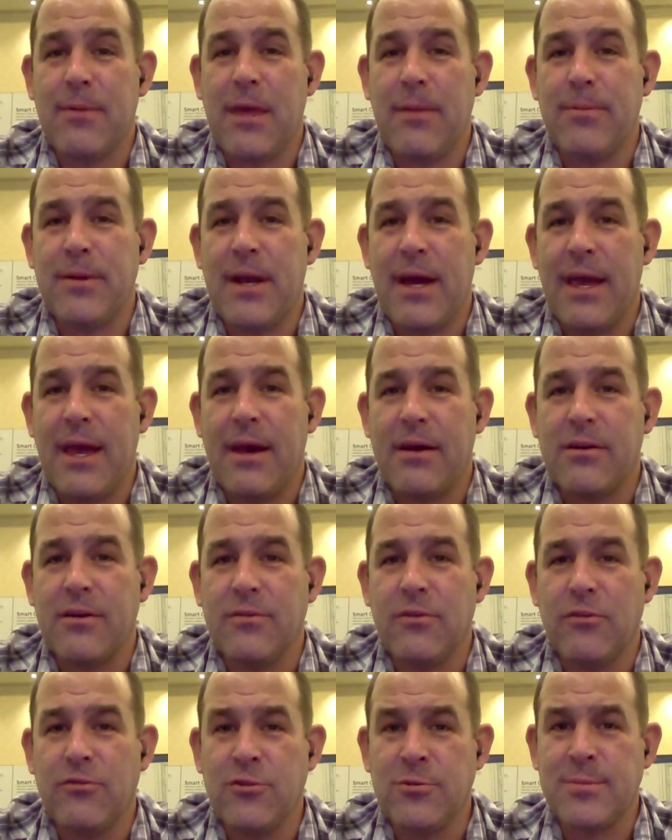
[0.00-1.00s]
keep an eye out
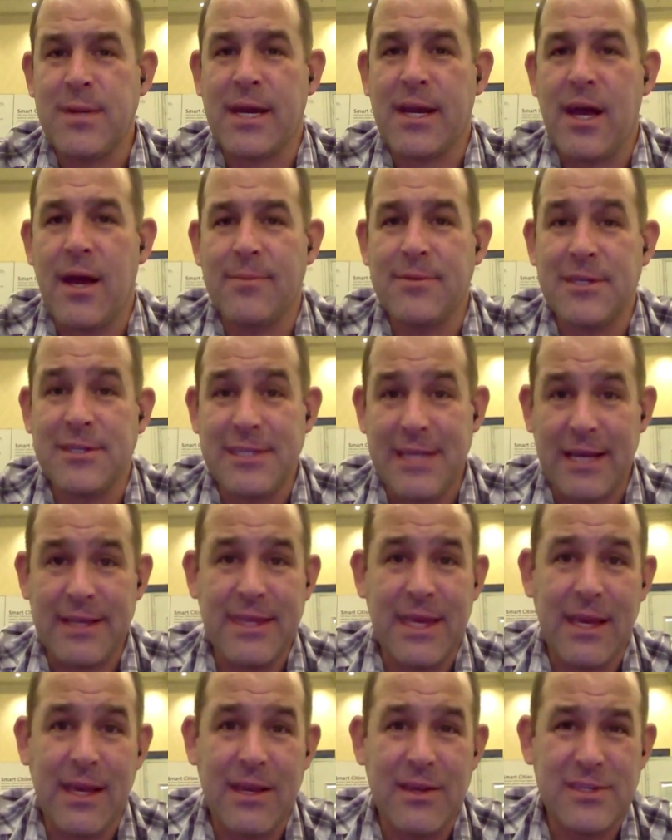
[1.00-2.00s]
on youtube.com slash
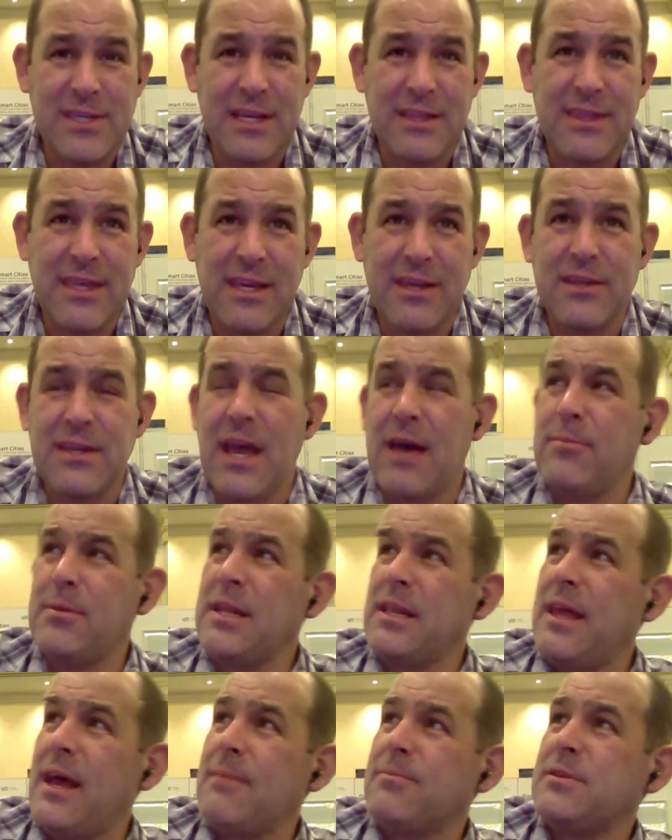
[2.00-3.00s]
tekthing because I think how
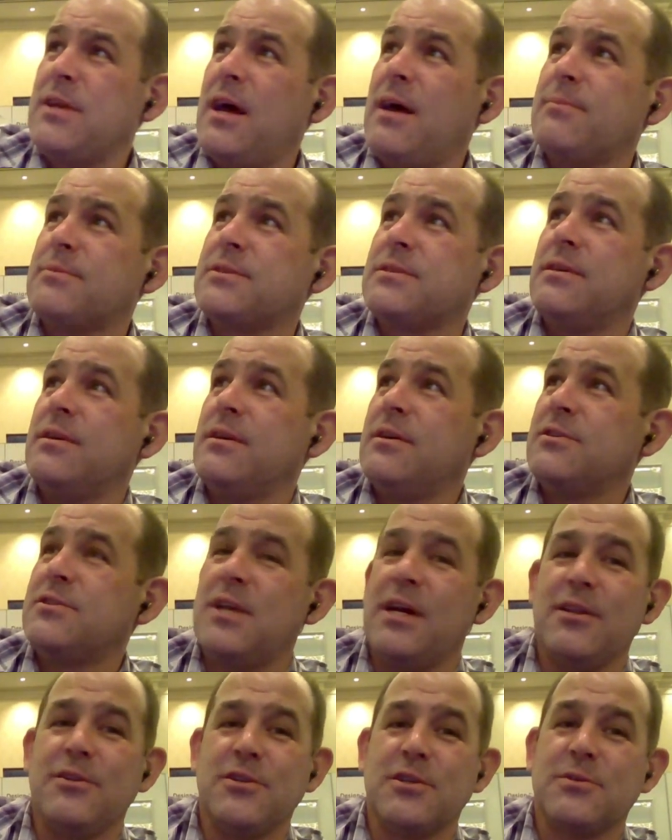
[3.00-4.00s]
many laptops?
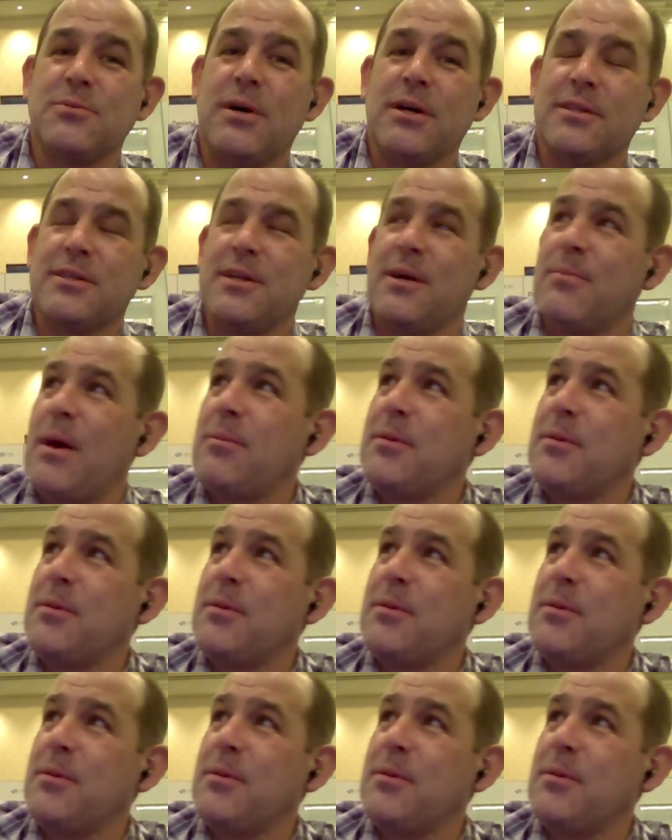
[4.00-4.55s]
Shannon just walked up.